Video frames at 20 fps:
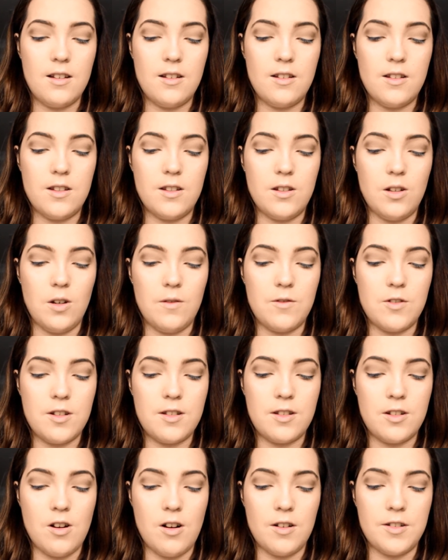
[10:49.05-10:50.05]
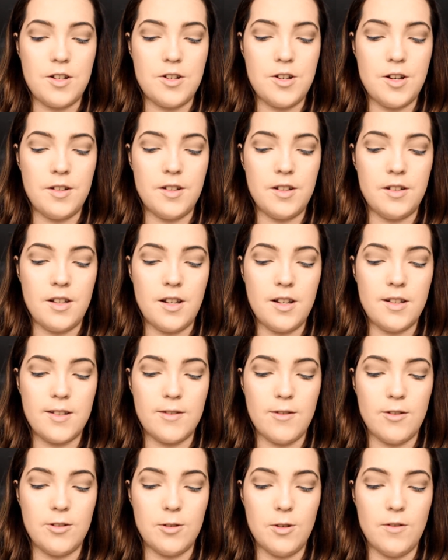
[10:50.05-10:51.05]
So I've just started using this
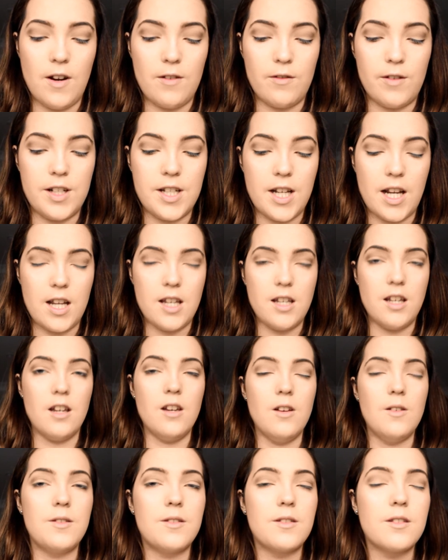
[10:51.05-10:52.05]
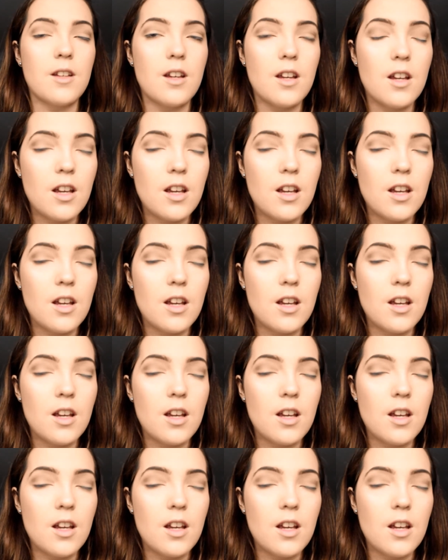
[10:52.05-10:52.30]
for sort of everyday use.